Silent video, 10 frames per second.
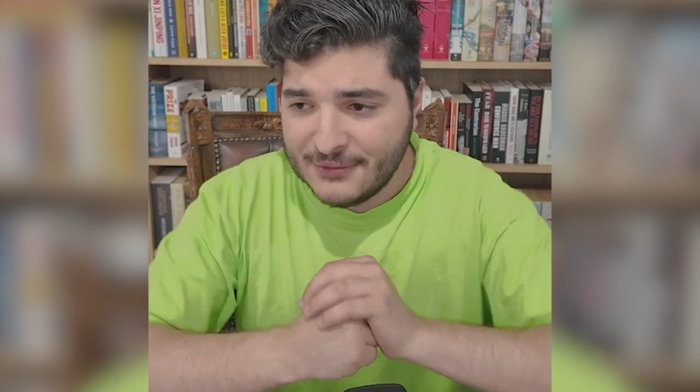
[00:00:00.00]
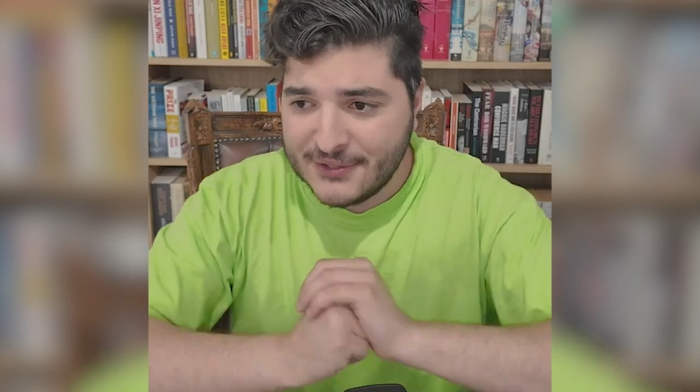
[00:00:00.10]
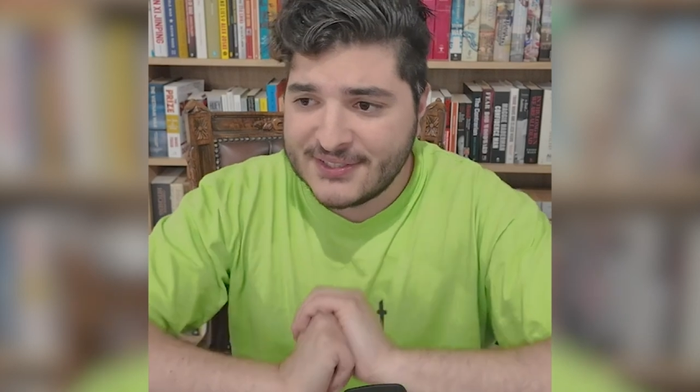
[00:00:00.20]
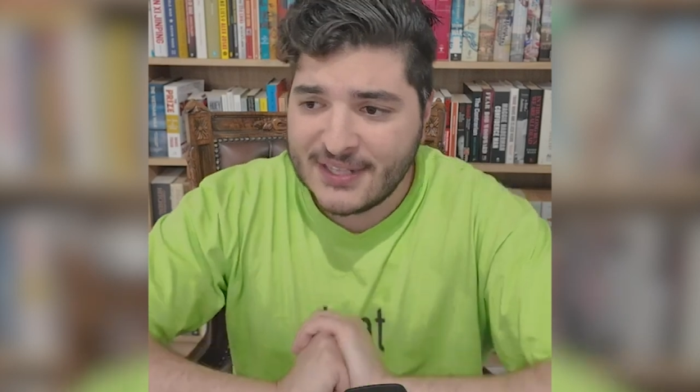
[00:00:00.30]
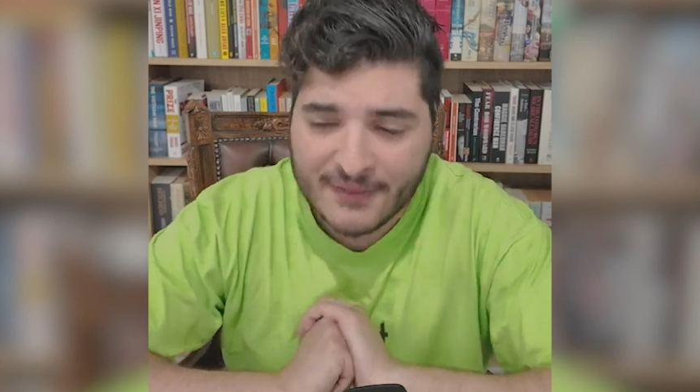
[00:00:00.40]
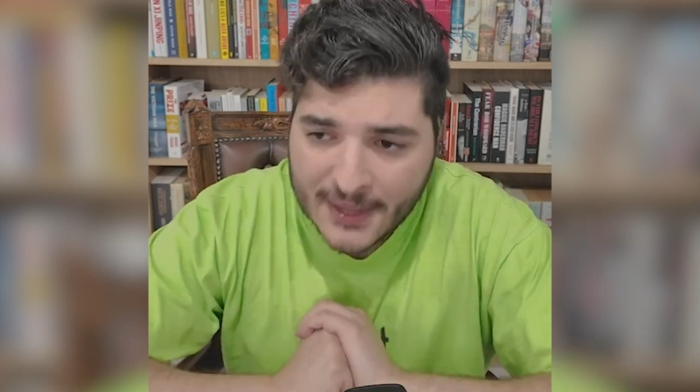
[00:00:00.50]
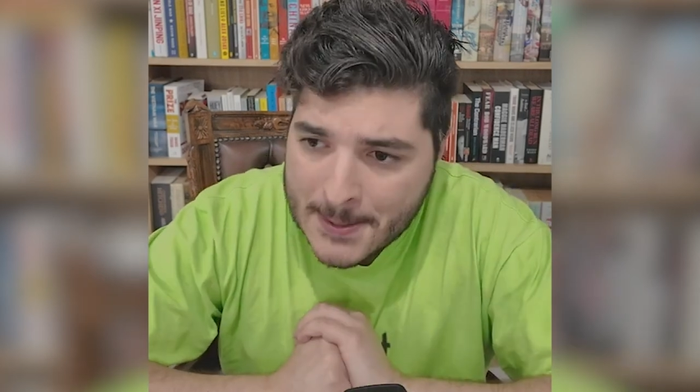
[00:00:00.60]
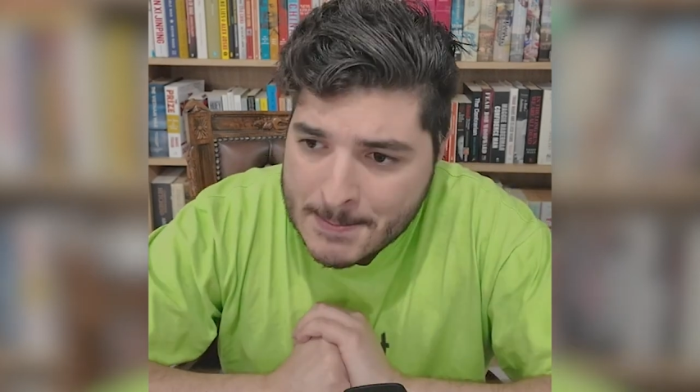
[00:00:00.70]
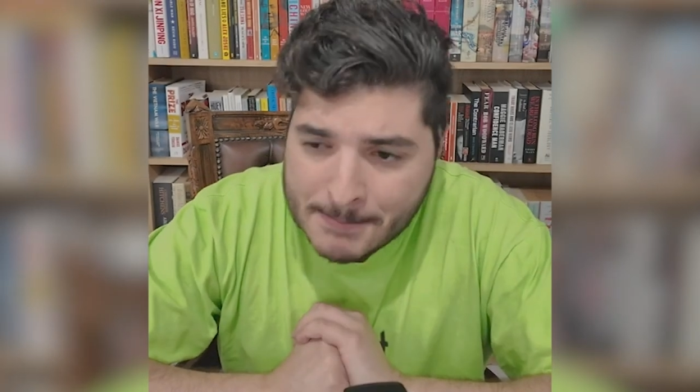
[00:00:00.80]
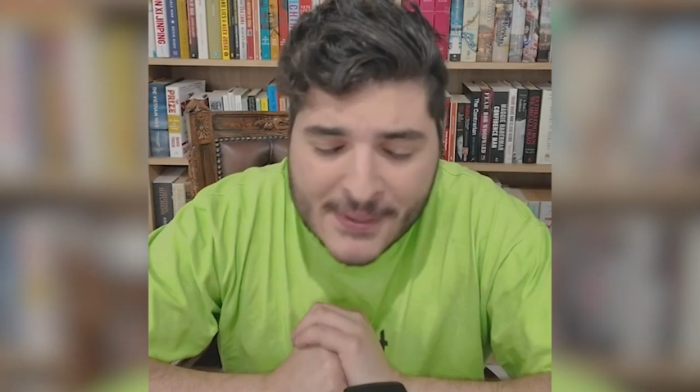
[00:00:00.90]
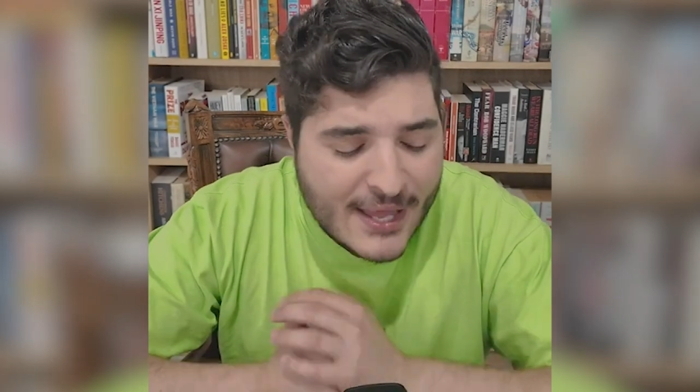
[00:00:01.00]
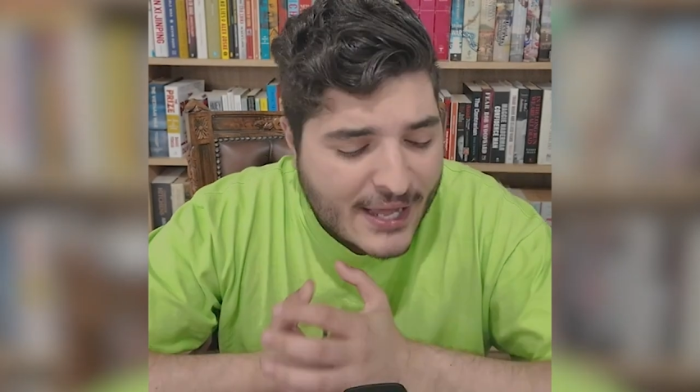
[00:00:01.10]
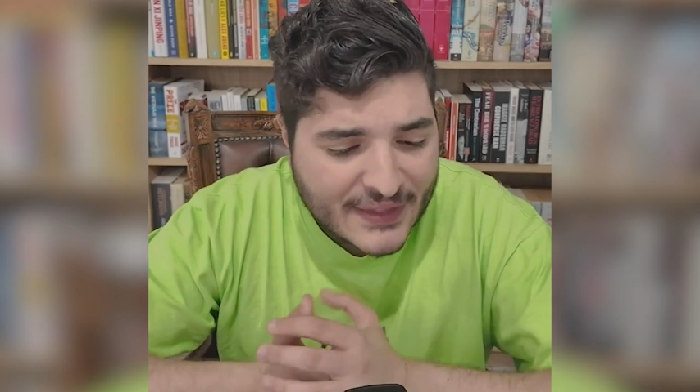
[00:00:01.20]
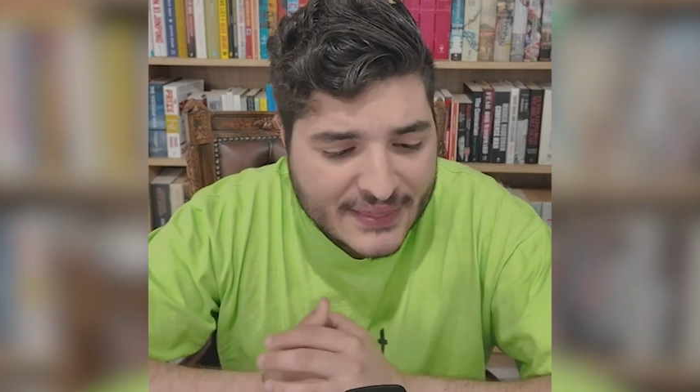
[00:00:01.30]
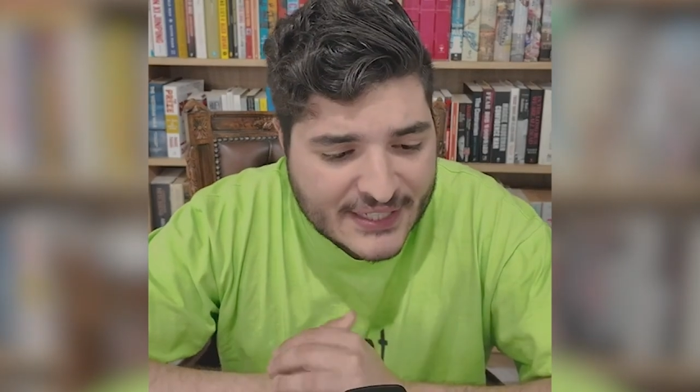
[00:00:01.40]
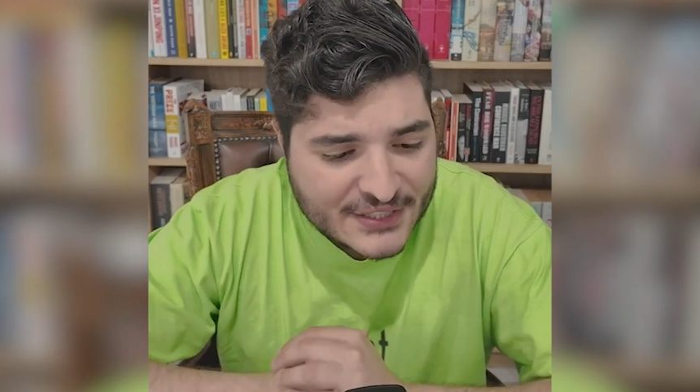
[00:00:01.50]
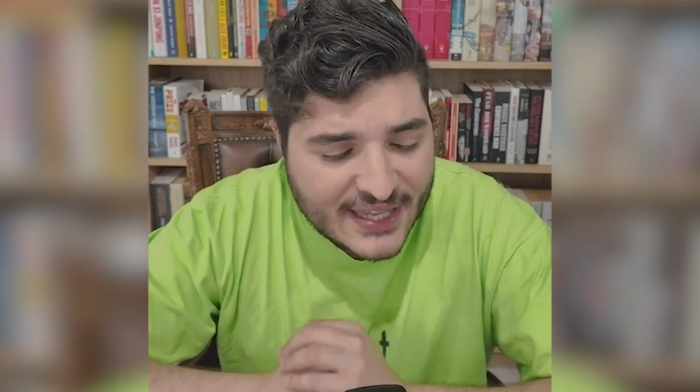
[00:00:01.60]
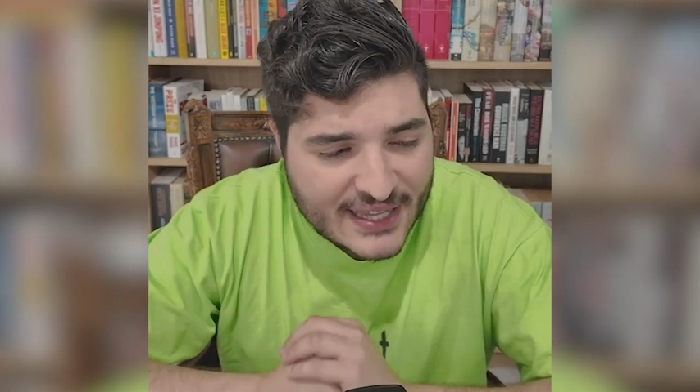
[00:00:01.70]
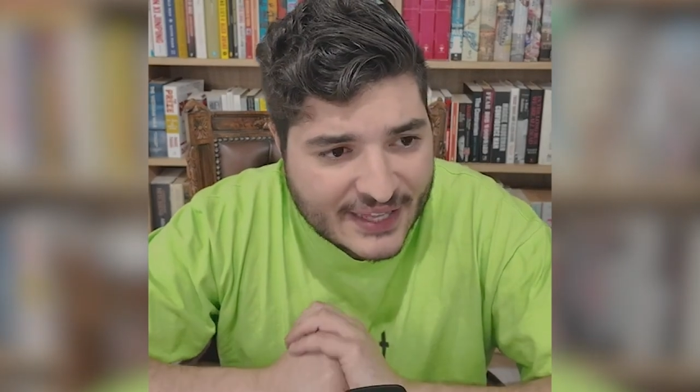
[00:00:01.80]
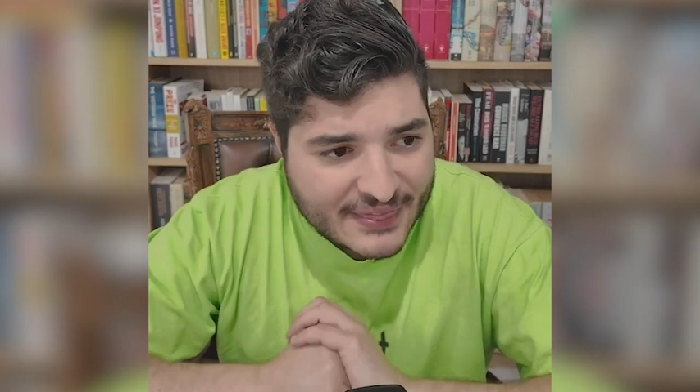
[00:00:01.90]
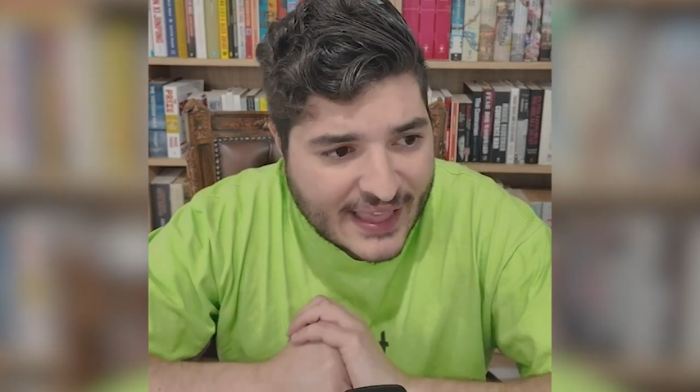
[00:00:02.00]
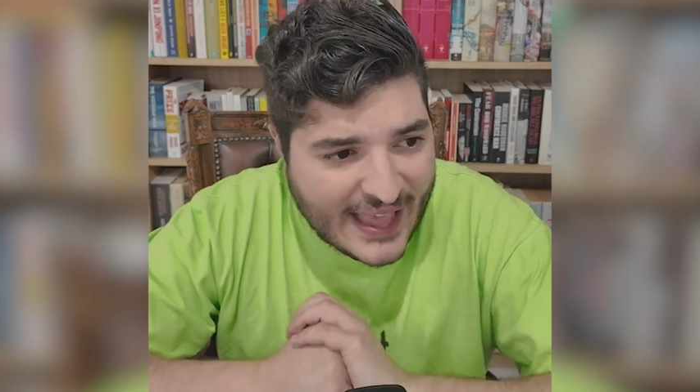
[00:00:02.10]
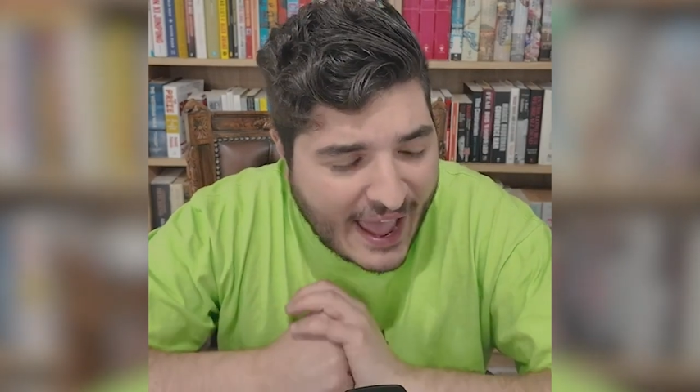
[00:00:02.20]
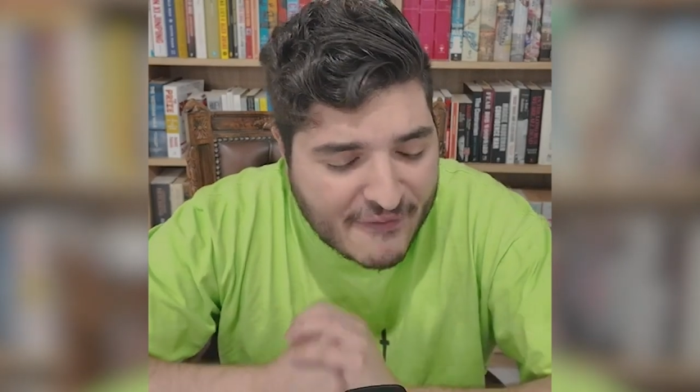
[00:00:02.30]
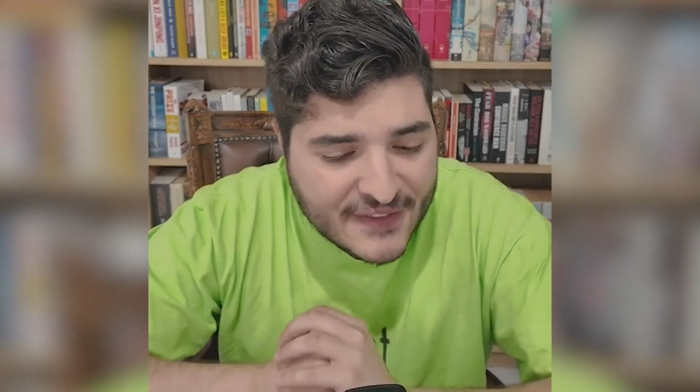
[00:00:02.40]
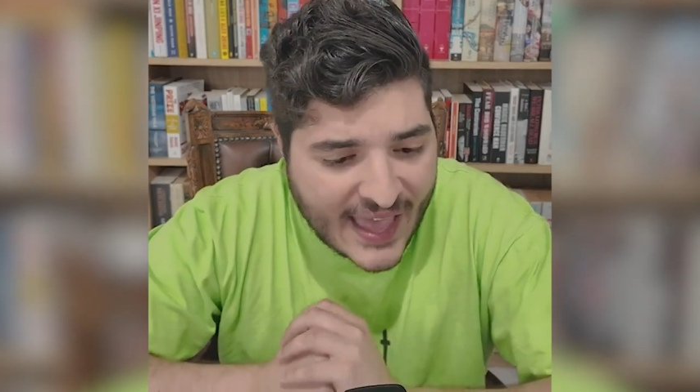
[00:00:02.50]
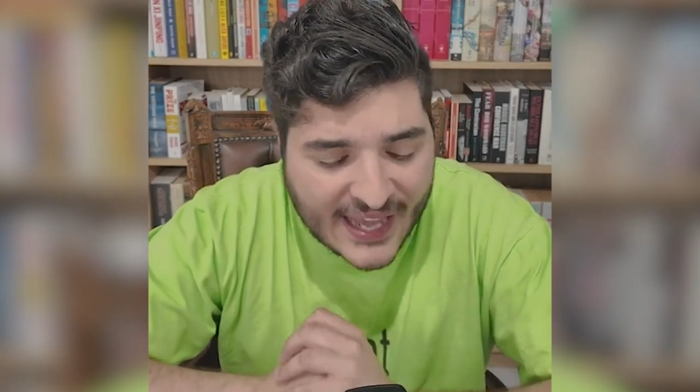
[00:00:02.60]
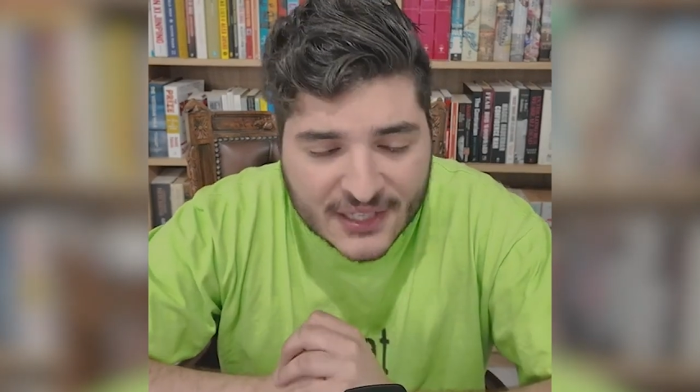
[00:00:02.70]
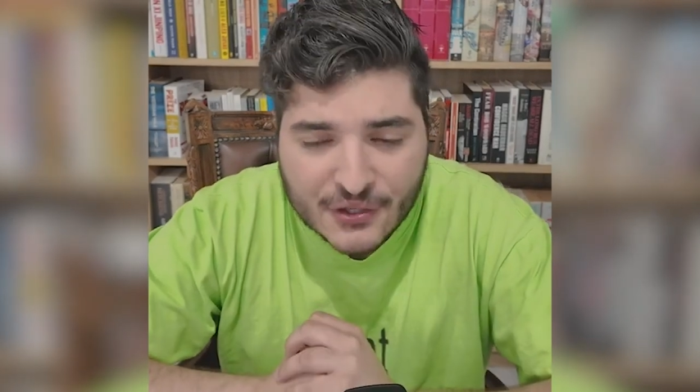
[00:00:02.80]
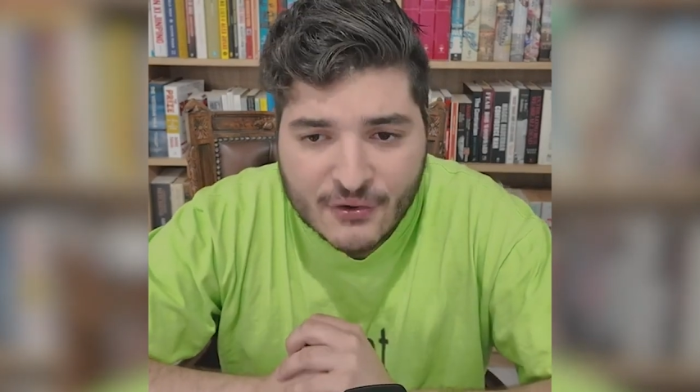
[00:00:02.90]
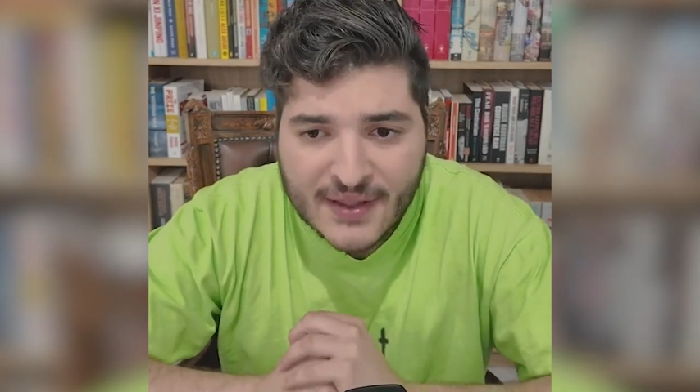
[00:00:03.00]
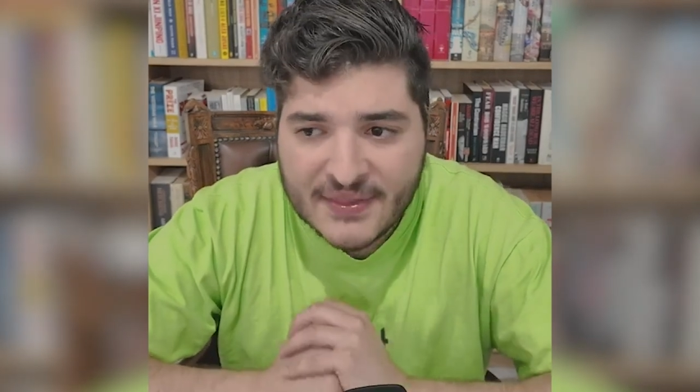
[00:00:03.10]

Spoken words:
and all this stuff. I think they just like, they have to hate Ukraine.